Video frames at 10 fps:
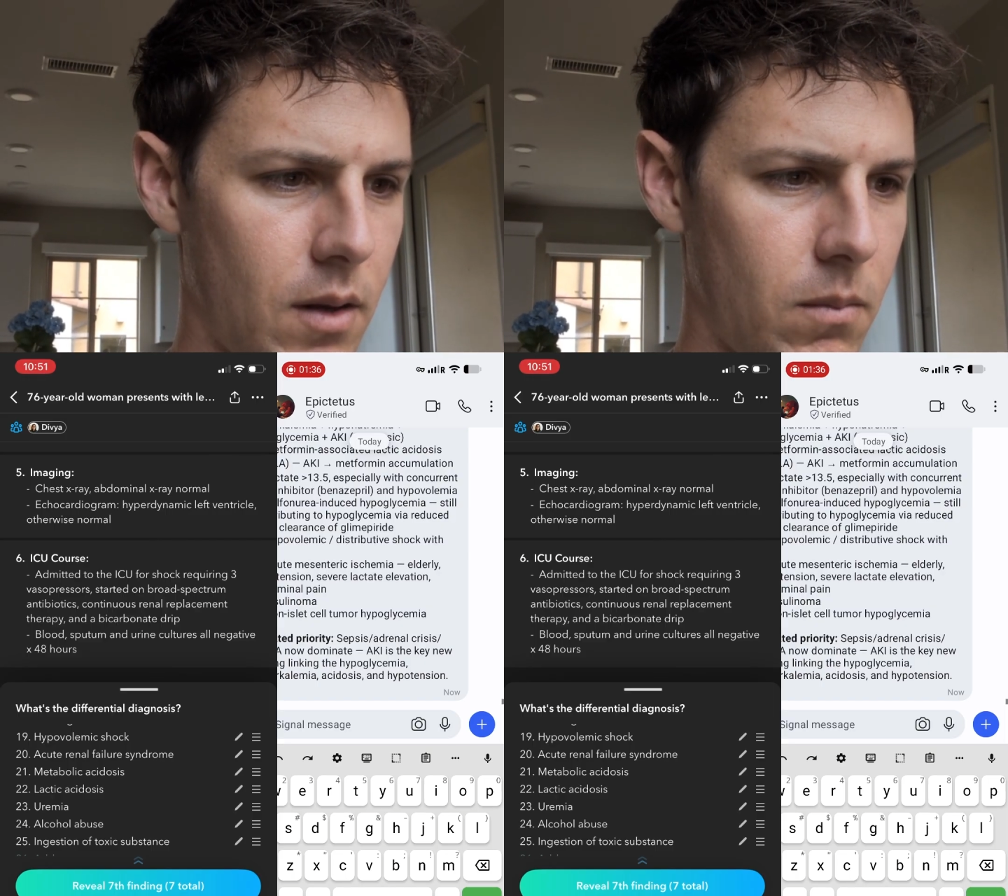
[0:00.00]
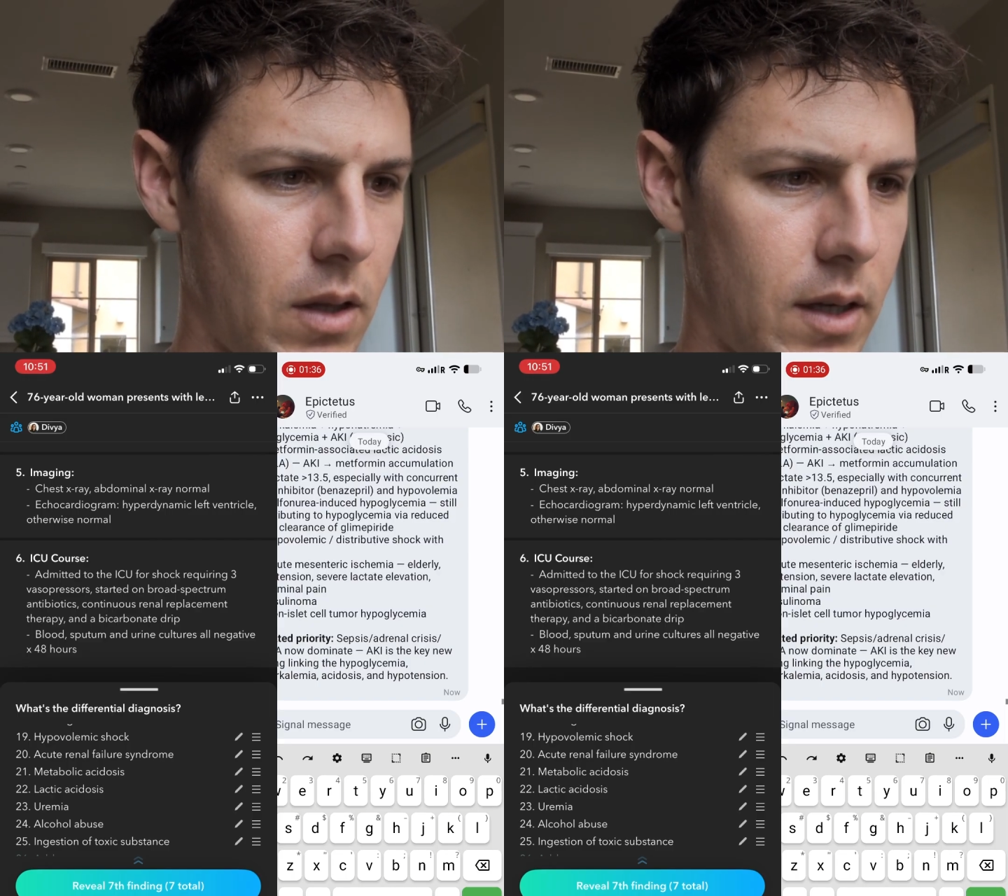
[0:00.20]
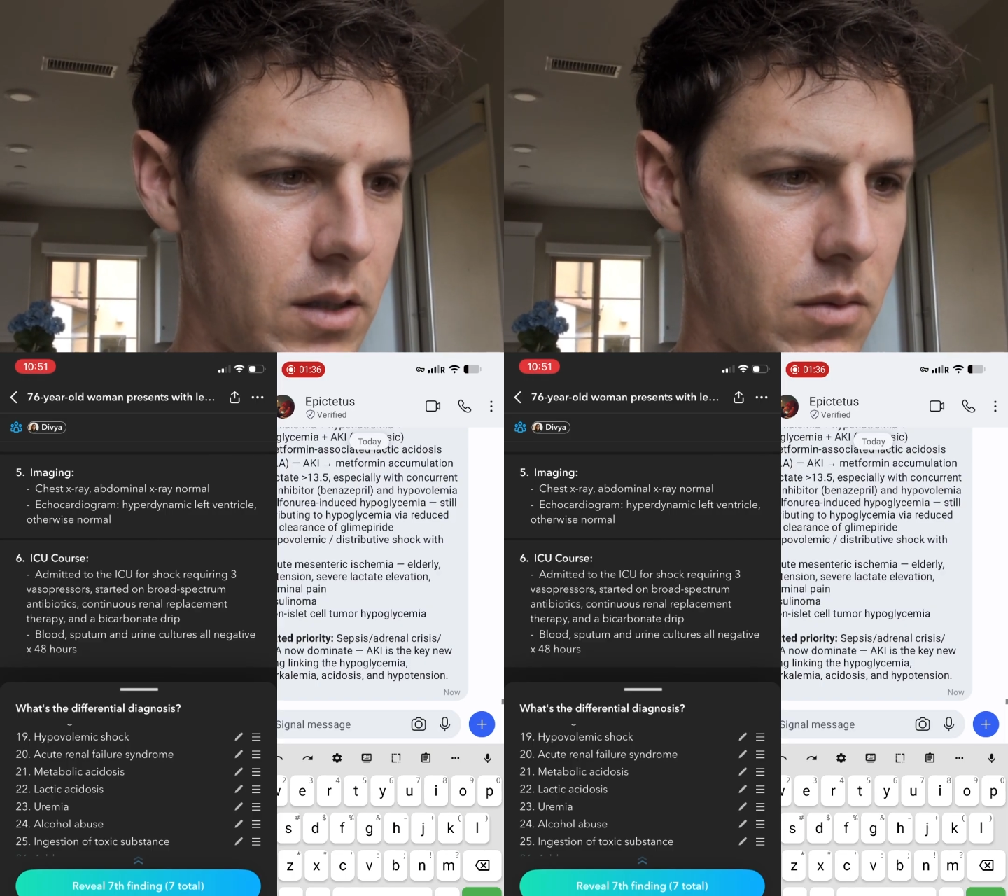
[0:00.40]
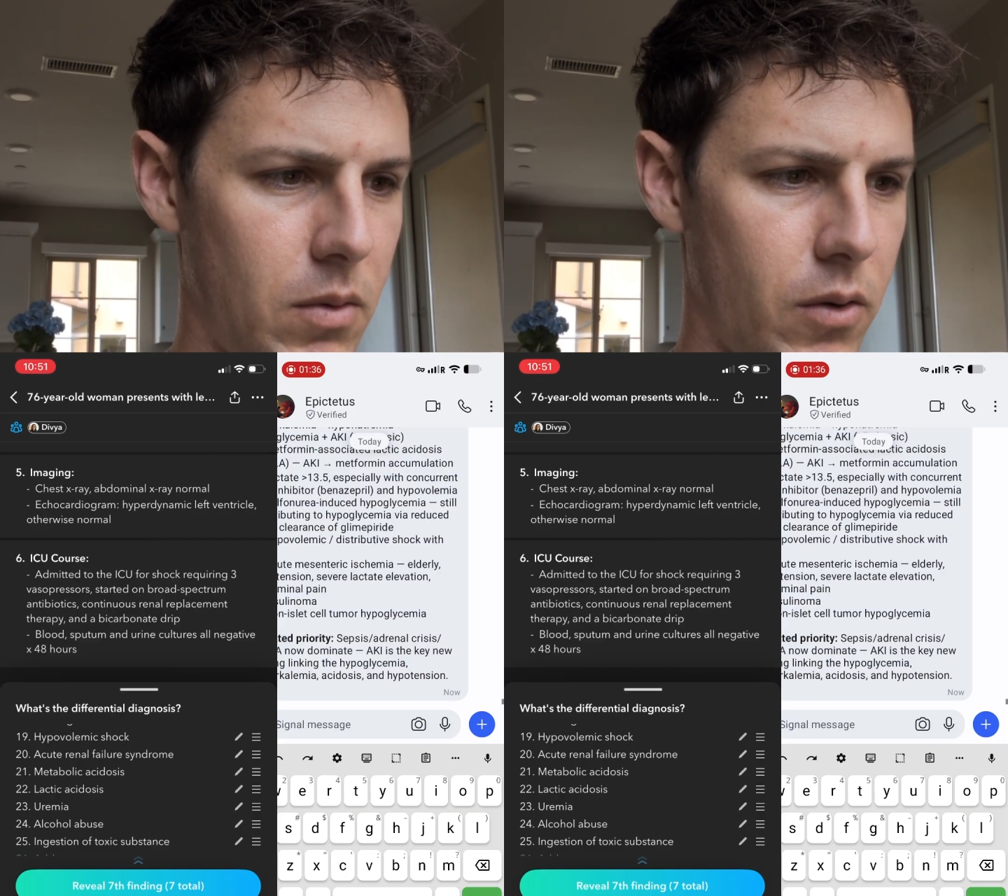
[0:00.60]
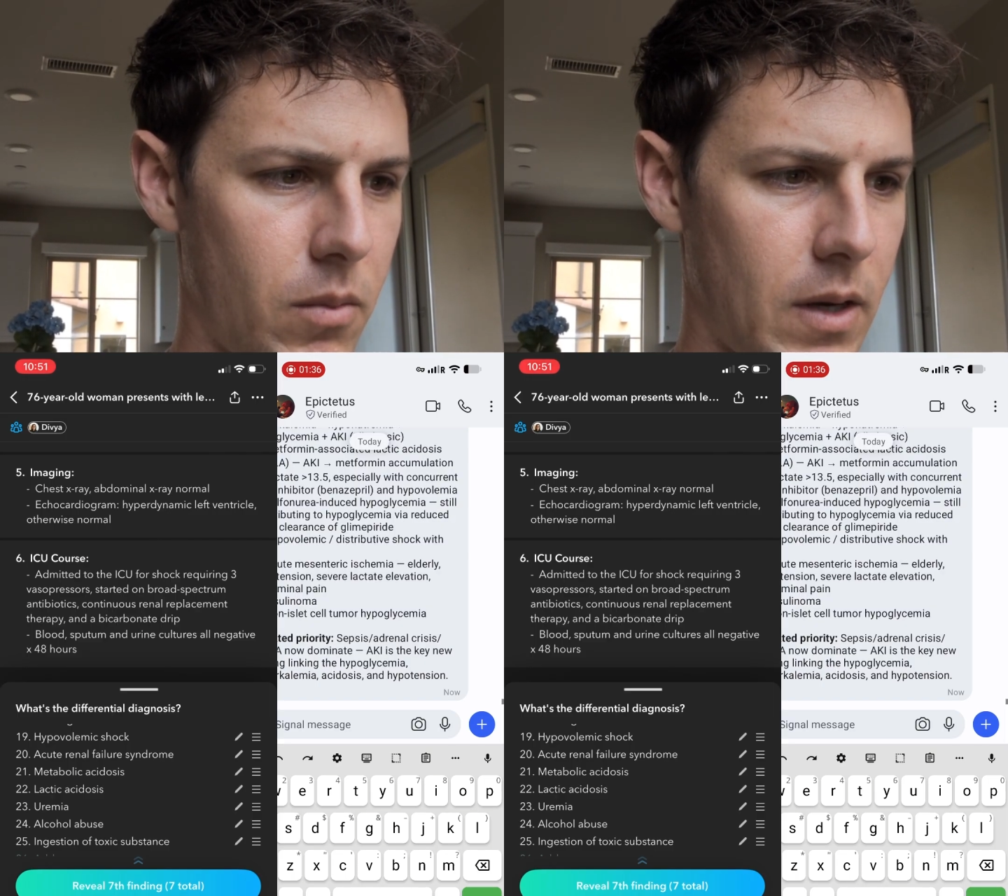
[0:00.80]
Blood,
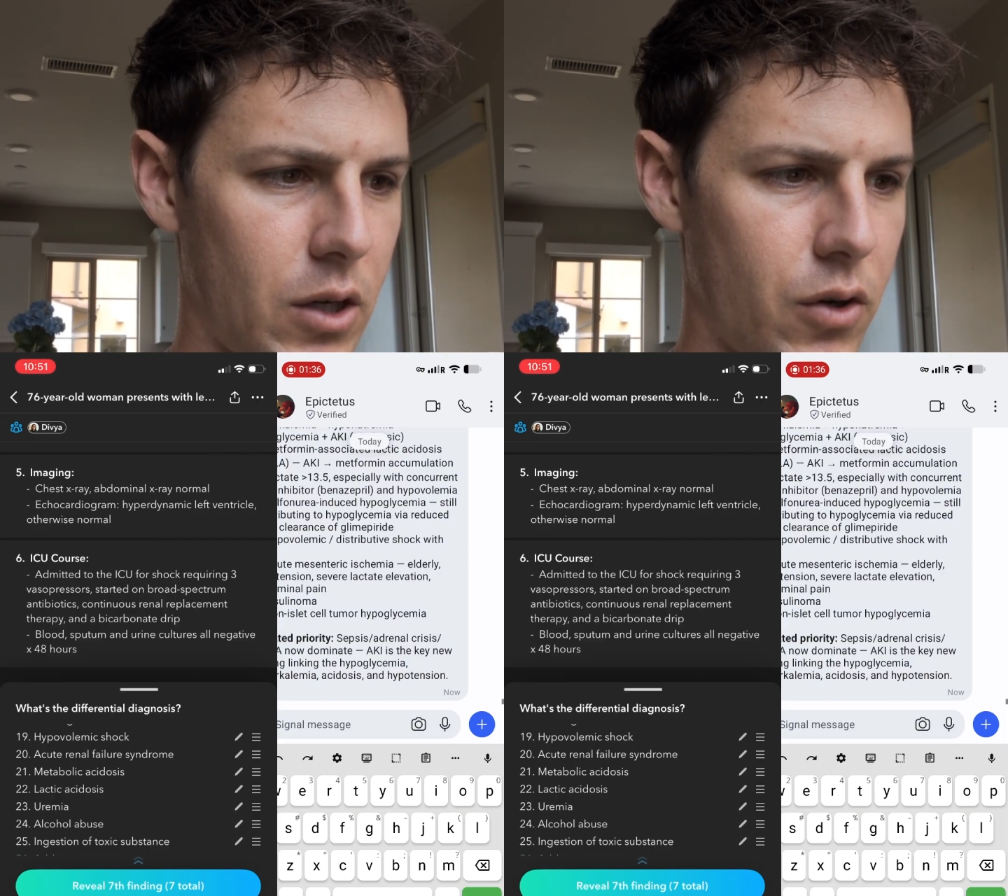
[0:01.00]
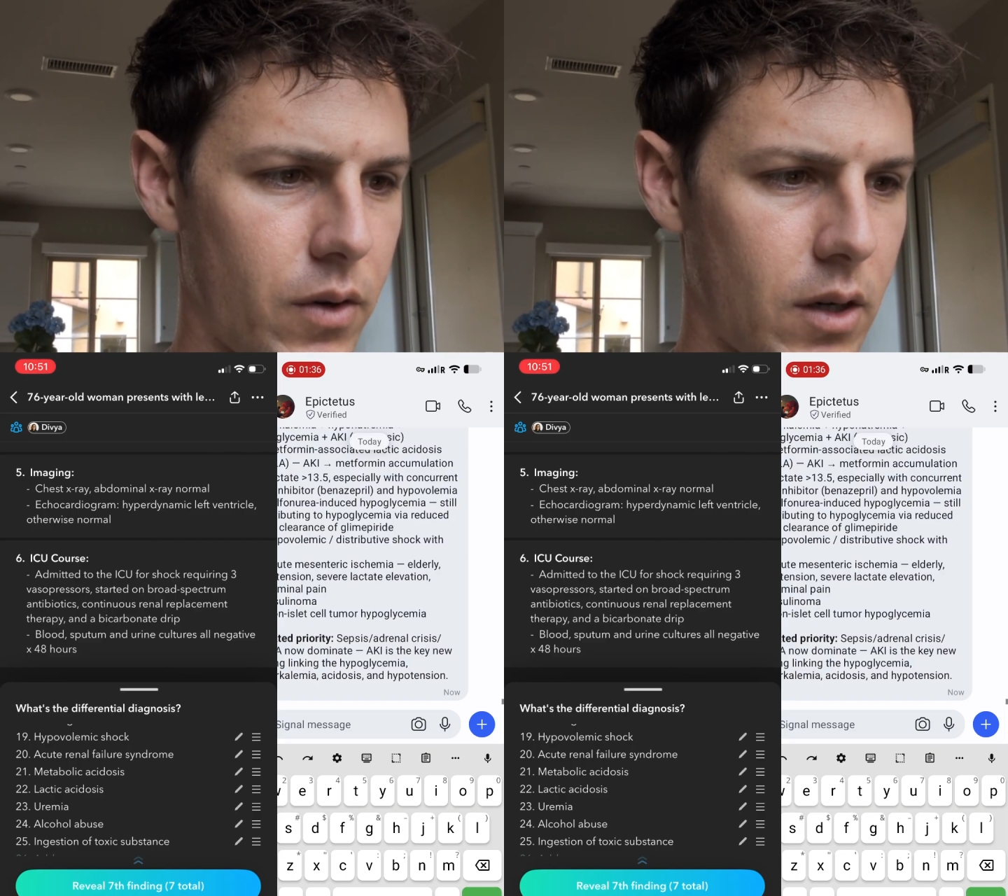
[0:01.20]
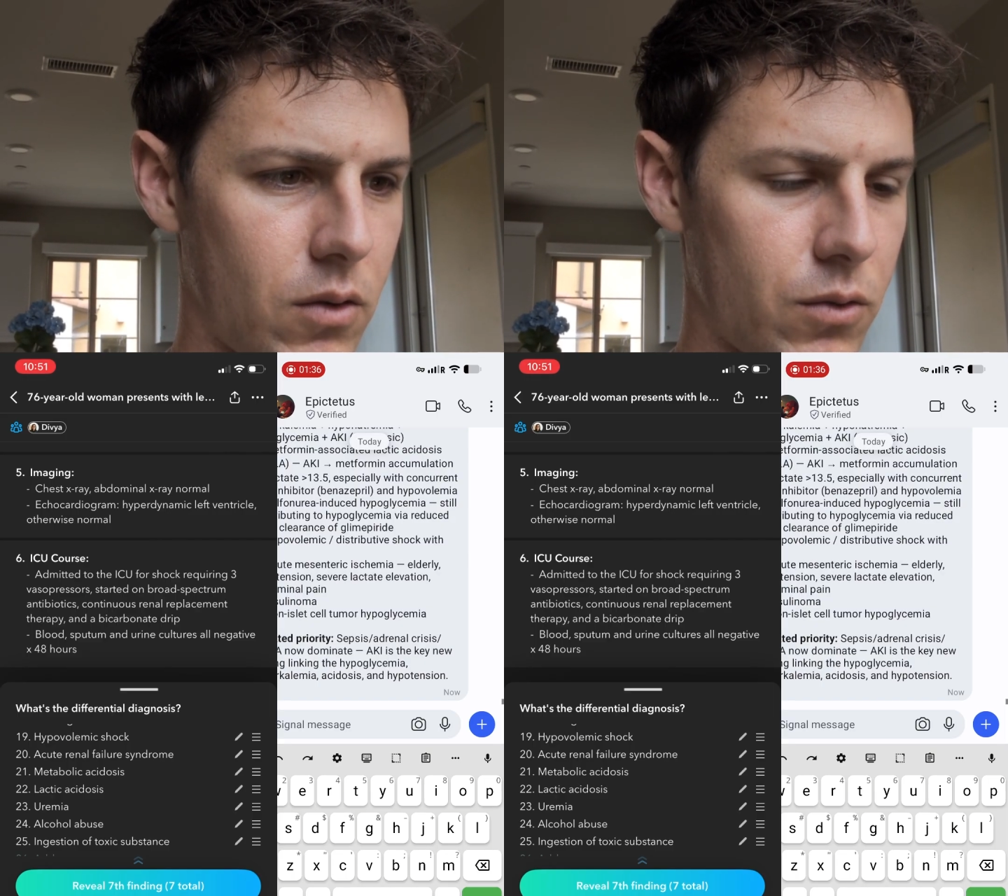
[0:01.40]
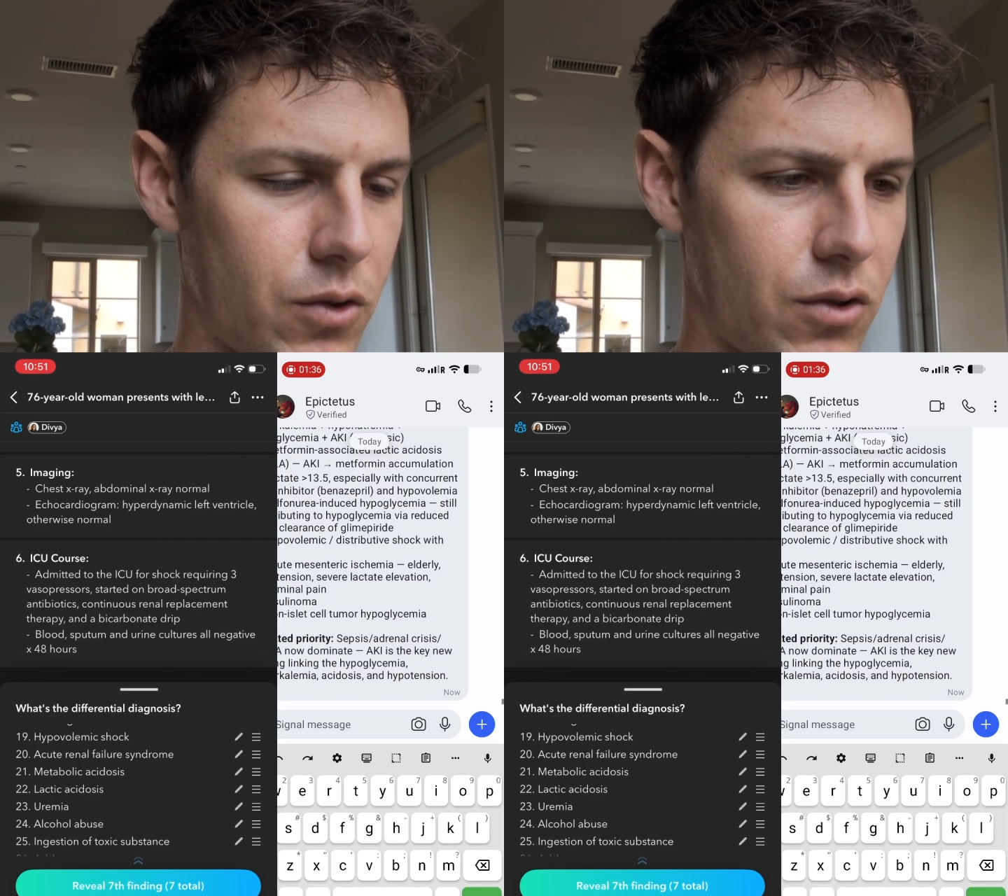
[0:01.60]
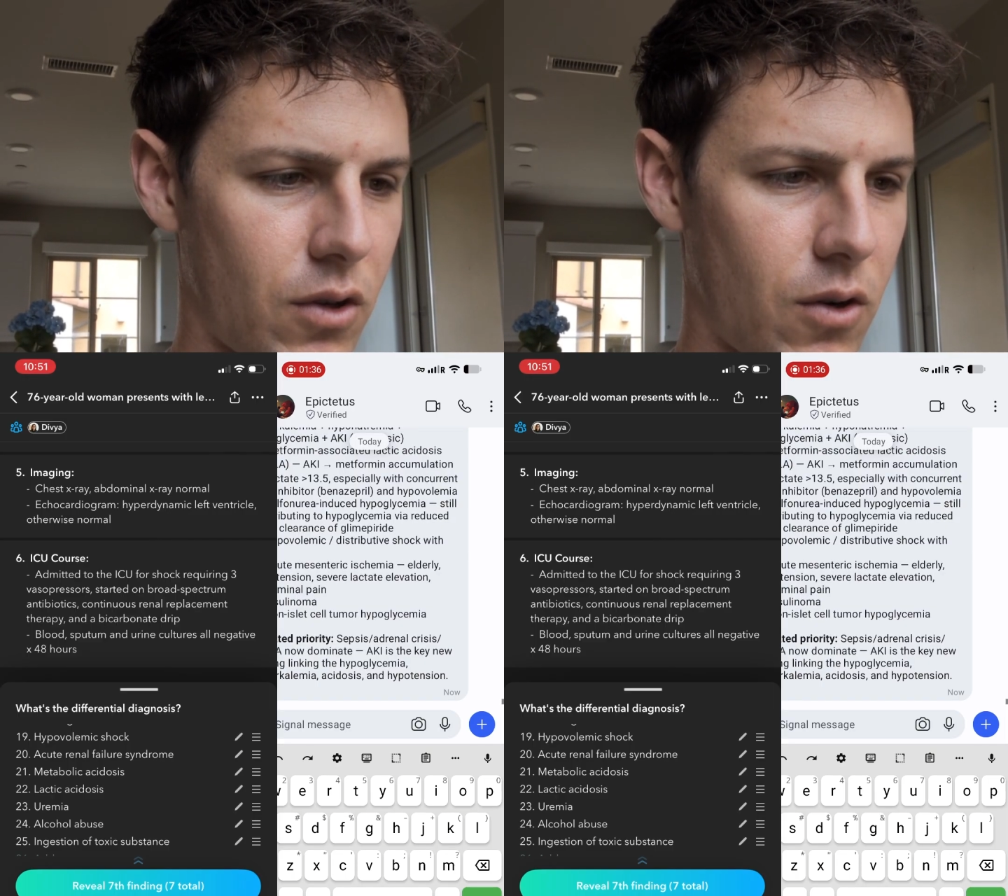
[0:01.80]
sputum, and urine cultures